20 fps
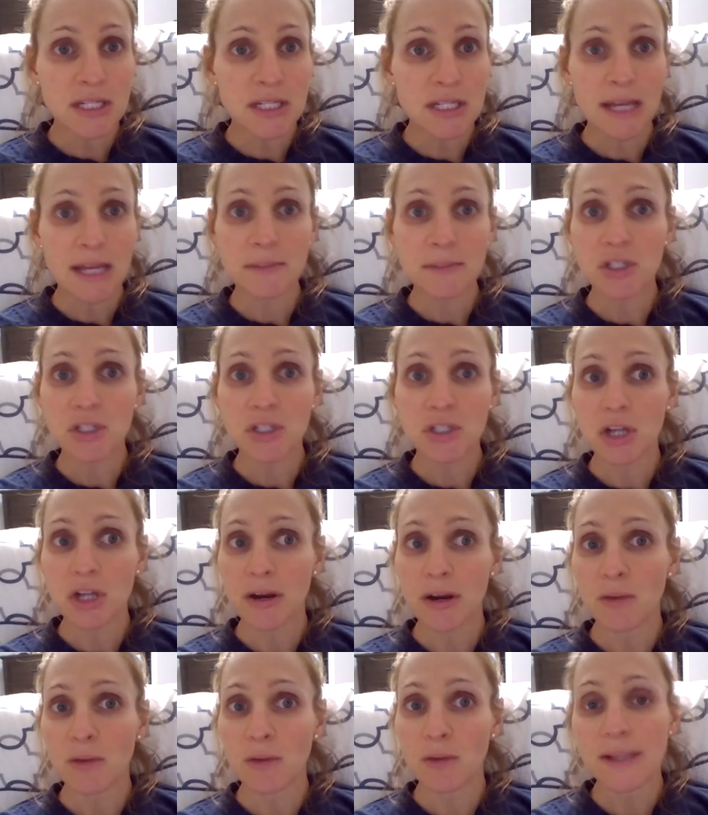tips,
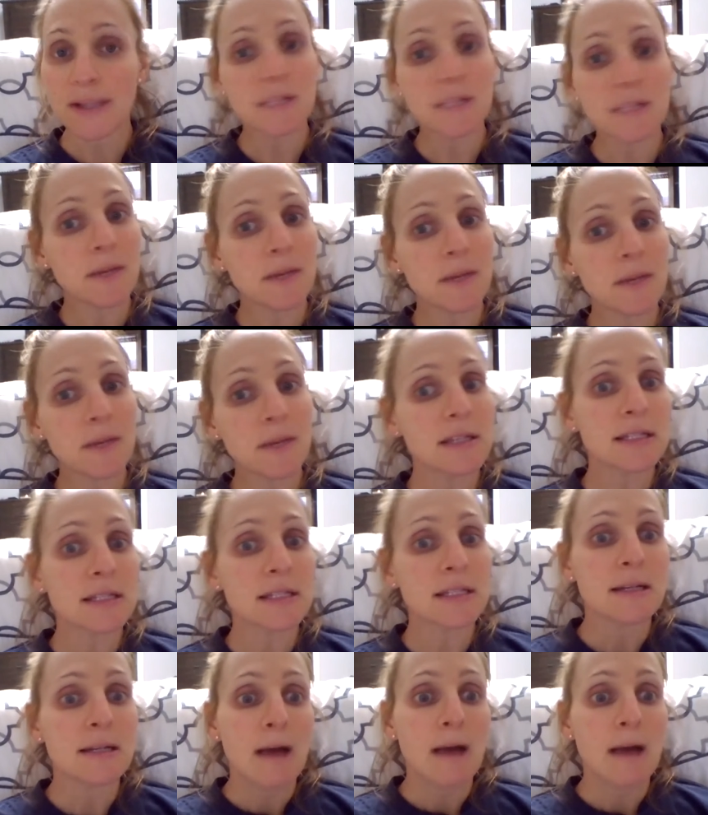sharing recipes,